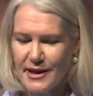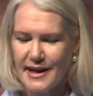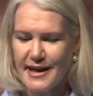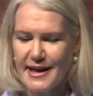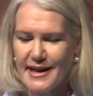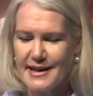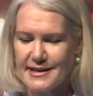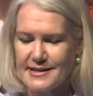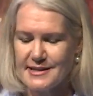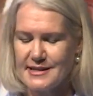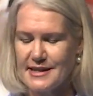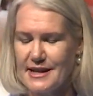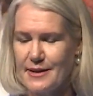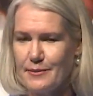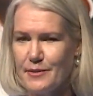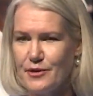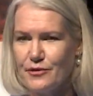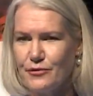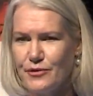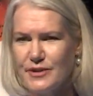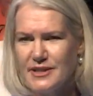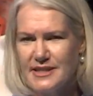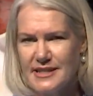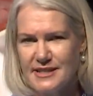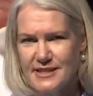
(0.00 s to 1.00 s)
at,
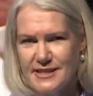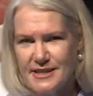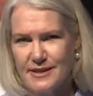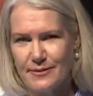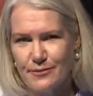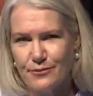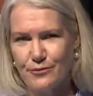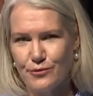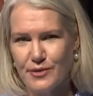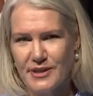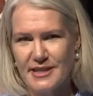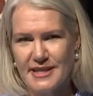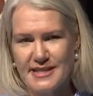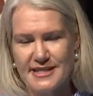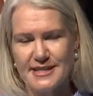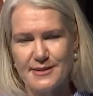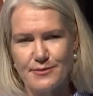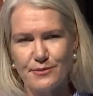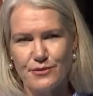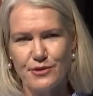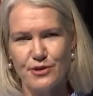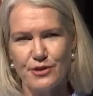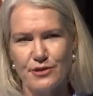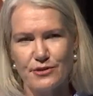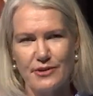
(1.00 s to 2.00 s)
we did some
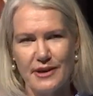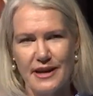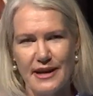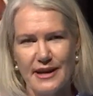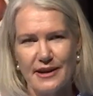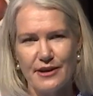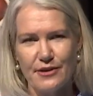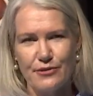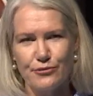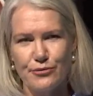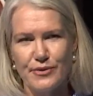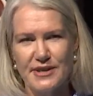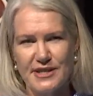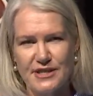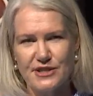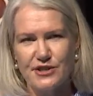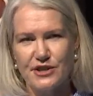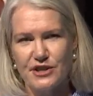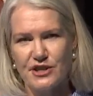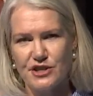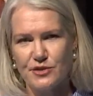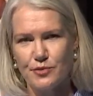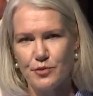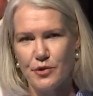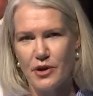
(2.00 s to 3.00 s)

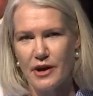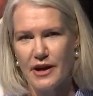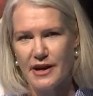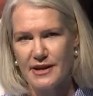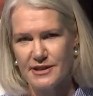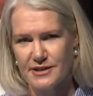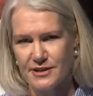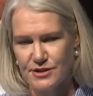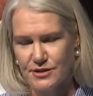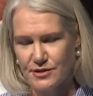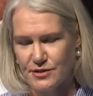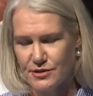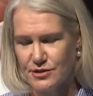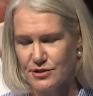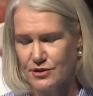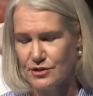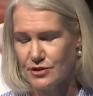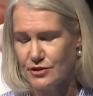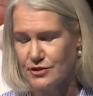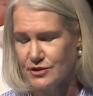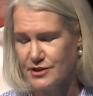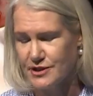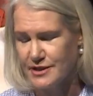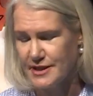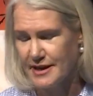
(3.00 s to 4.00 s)
research prior to
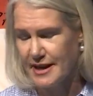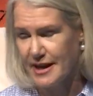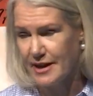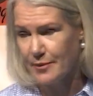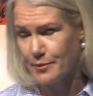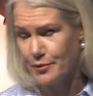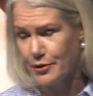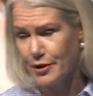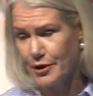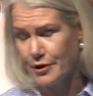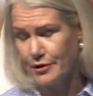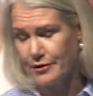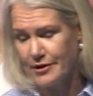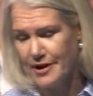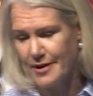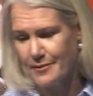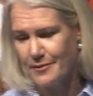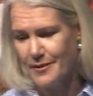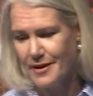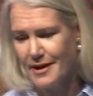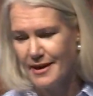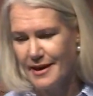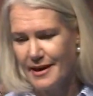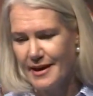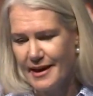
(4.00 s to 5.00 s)
launching our program,
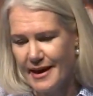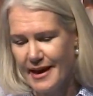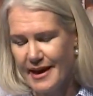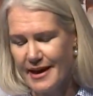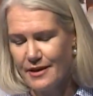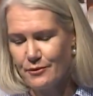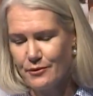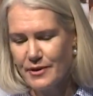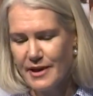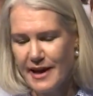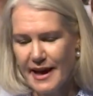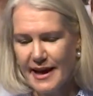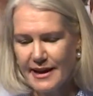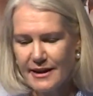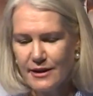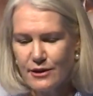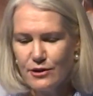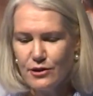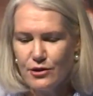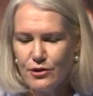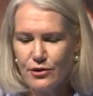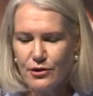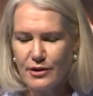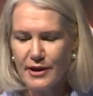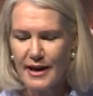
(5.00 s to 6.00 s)
and we had a
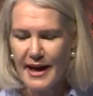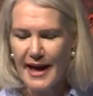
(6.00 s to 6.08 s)
look